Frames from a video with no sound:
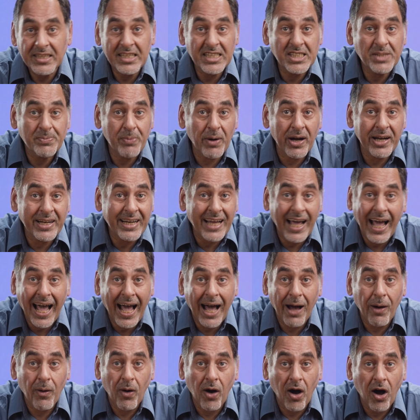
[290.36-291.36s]
despite
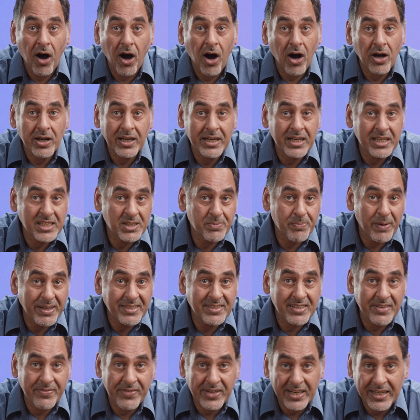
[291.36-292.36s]
how hard and
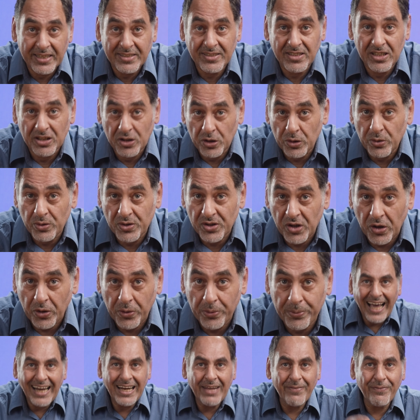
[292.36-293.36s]
expensive it is to do so.
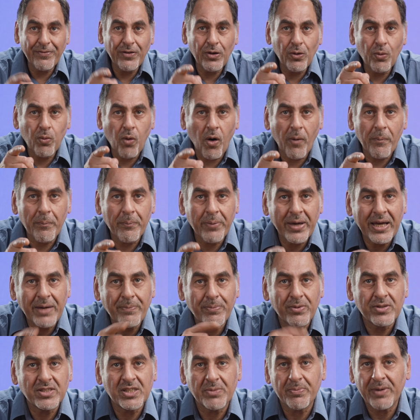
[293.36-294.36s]
And if you want
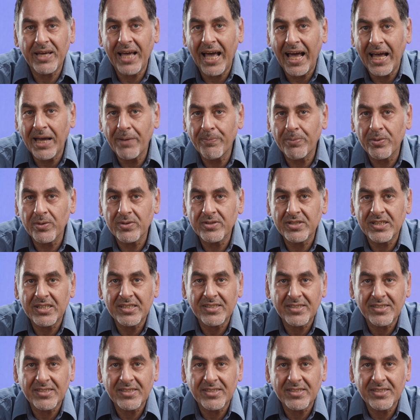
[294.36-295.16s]
people to be able to